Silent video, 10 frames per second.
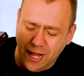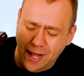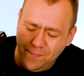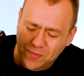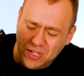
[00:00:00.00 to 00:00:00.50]

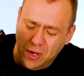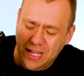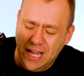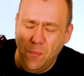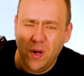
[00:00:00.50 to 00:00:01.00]
Um, so
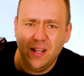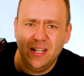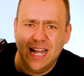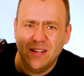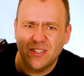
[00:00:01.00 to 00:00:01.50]
again, one of
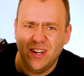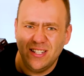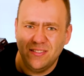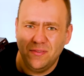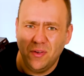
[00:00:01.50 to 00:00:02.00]
the
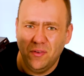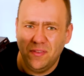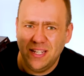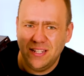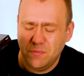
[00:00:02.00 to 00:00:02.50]
downsides of,
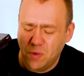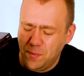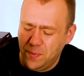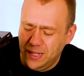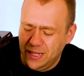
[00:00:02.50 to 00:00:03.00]
of this is
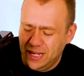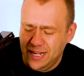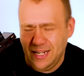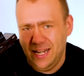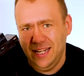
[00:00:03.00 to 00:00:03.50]
probably that
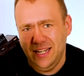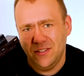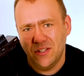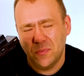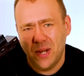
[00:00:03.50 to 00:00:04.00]
it
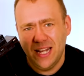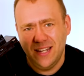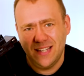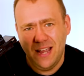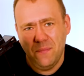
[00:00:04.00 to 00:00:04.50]
is just playing
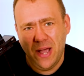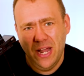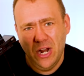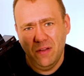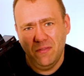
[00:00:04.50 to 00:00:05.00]
the same
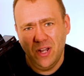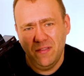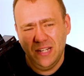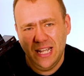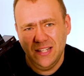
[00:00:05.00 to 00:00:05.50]
pattern over and
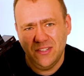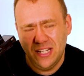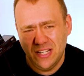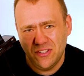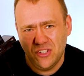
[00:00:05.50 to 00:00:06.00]
over again, so
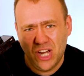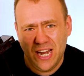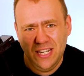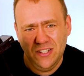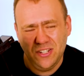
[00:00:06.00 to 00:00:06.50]
it doesn't
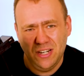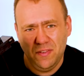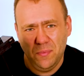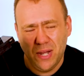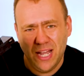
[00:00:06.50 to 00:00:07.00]
change
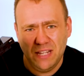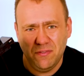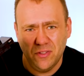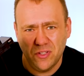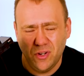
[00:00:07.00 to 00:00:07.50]
if you play a
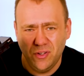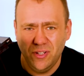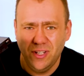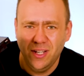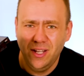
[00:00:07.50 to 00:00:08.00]
different
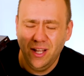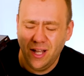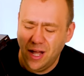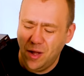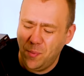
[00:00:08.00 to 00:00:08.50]
song.
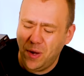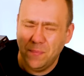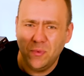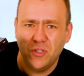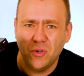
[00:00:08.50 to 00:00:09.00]
Um, but
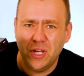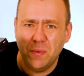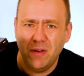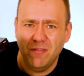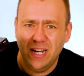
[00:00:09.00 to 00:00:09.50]
I'm sure
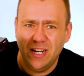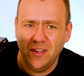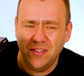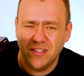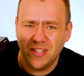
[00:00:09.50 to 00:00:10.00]
you won't really
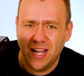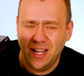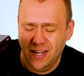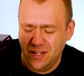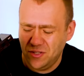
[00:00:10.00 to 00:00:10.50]
notice
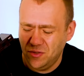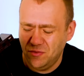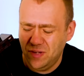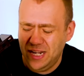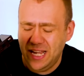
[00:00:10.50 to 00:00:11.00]
that unless you're
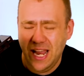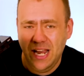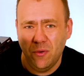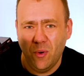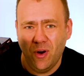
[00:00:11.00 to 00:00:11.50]
really
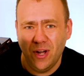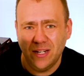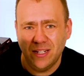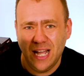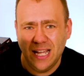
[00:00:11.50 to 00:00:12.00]

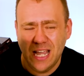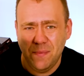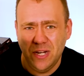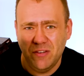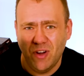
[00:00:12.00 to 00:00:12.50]
eagle-eyed and, and
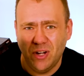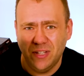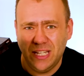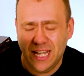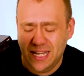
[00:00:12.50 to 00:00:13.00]
keeping your eye
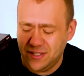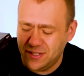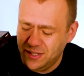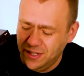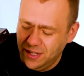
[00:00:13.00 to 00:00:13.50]
on the
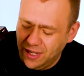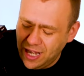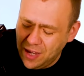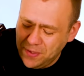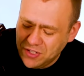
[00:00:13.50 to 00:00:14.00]
keys.
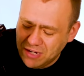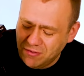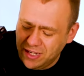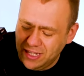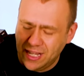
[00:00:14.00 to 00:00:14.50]
Uh, but
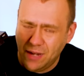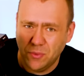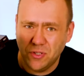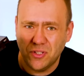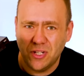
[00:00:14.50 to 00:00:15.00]
generally, that
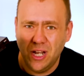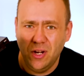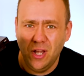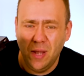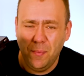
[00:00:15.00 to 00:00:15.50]
will just uh,
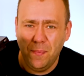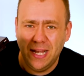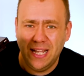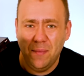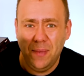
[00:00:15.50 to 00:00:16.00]

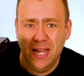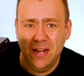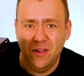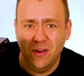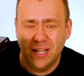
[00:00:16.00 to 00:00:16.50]
make it
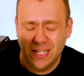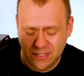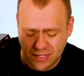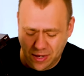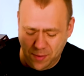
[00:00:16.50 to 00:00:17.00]
appear look like
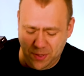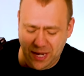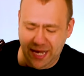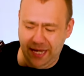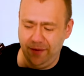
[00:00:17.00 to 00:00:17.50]
it's uh,
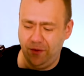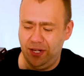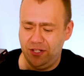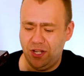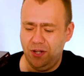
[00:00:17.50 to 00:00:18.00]
playing on
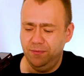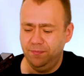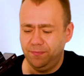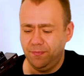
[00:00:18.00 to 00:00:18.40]
its own.